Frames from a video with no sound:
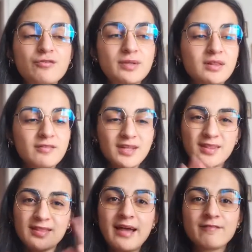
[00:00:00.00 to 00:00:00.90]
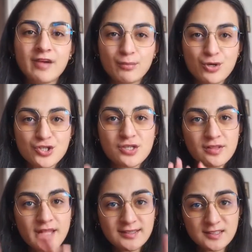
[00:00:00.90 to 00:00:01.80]
been living in that vibration and
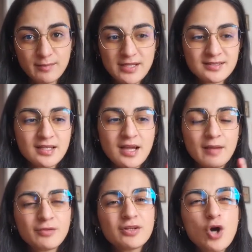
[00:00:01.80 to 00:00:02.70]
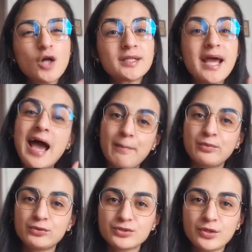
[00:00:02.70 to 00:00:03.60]
that space, and I'm gonna call it
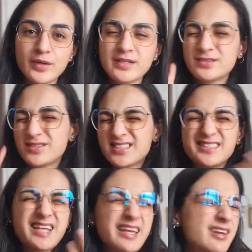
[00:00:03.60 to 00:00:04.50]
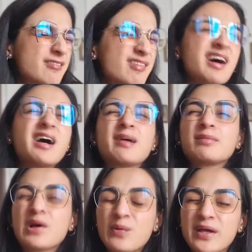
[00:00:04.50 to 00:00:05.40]
apples, okay? So this negative vibe,
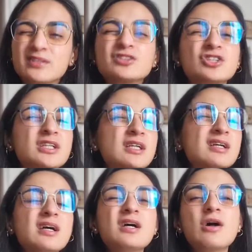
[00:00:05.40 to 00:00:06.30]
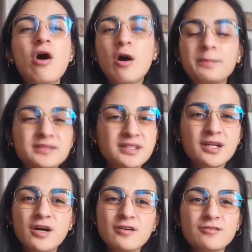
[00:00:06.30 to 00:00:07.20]
low energy, opposite
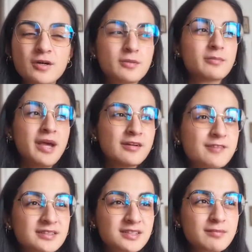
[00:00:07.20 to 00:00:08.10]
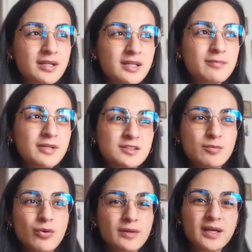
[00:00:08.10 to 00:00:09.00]
of manifesting money, it's
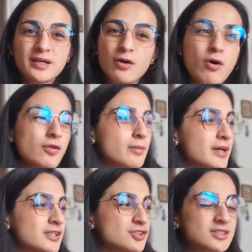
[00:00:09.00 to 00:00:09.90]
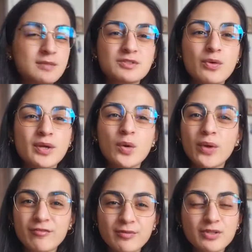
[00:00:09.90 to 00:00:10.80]
more like all the money just keeps going away
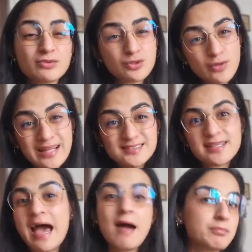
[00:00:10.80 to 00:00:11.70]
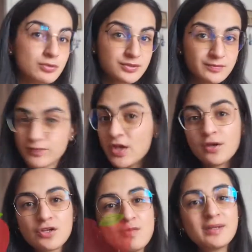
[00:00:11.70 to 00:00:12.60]
from you. So that's apples.
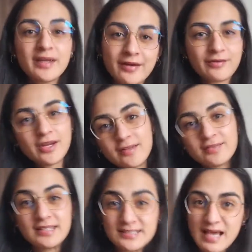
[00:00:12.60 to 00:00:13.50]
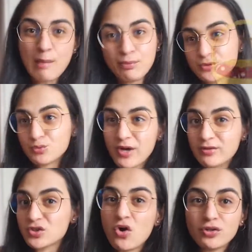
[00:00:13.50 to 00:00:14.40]
You've been carrying these apples
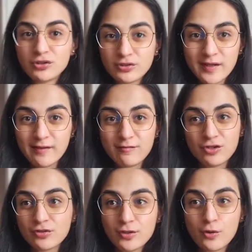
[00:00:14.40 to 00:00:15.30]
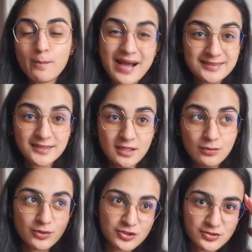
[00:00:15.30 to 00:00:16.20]
around all your life in your little basket,
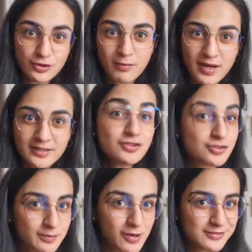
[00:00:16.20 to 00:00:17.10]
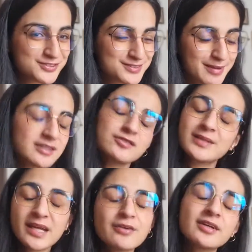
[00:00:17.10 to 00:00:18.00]
which is your mind, your subconscious mind. You've been
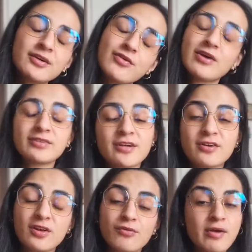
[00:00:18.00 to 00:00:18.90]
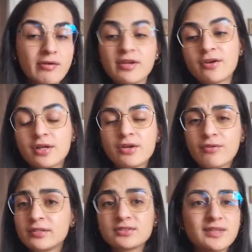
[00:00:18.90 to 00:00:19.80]
carrying it around, carrying it around, carrying it
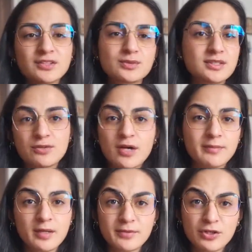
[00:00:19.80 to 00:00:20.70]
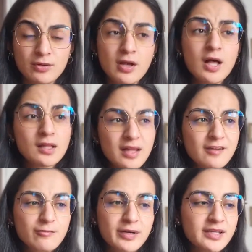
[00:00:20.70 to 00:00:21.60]
around. So that's what's, you know, coming up in your life,
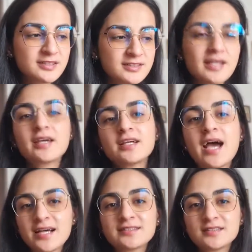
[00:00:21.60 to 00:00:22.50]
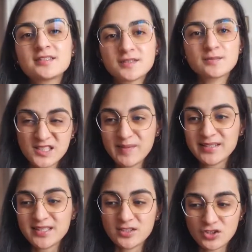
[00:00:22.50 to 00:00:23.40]
but it's like it has its, its
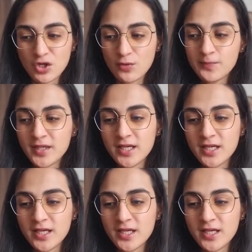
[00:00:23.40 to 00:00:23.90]
basket. So